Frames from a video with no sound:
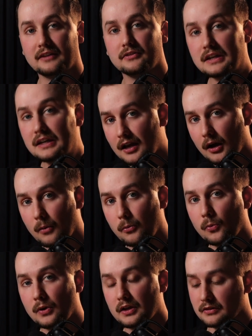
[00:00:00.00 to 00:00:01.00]
if you need
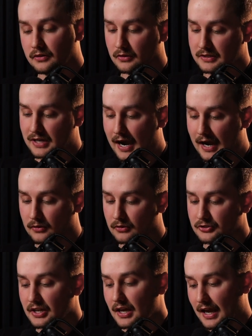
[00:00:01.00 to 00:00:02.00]
help with your
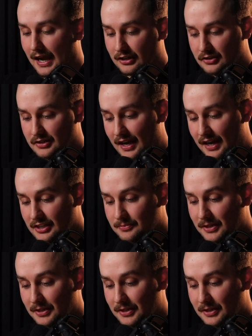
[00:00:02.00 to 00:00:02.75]
titles and your tags,